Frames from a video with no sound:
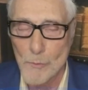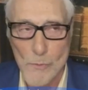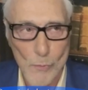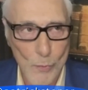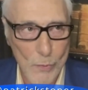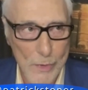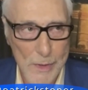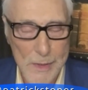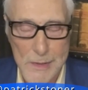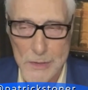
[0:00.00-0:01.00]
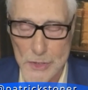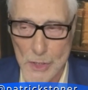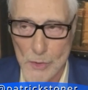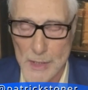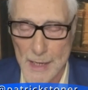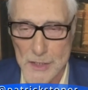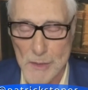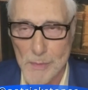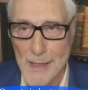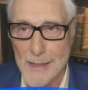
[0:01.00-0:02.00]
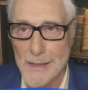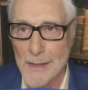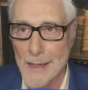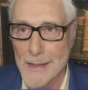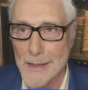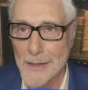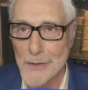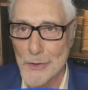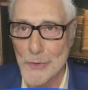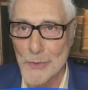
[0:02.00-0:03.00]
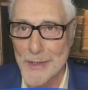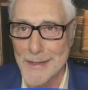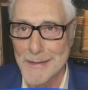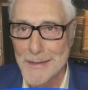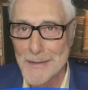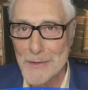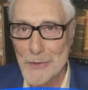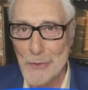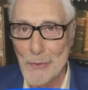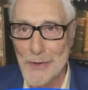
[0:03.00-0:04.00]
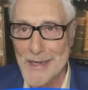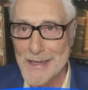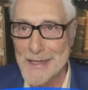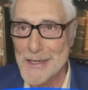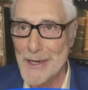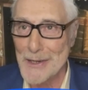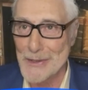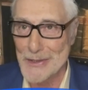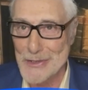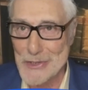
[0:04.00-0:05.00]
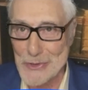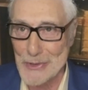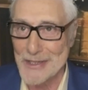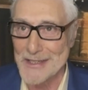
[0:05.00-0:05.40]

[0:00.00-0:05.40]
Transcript: but uh, the the So first- Casablanca, like you, uh, you weren't entirely sure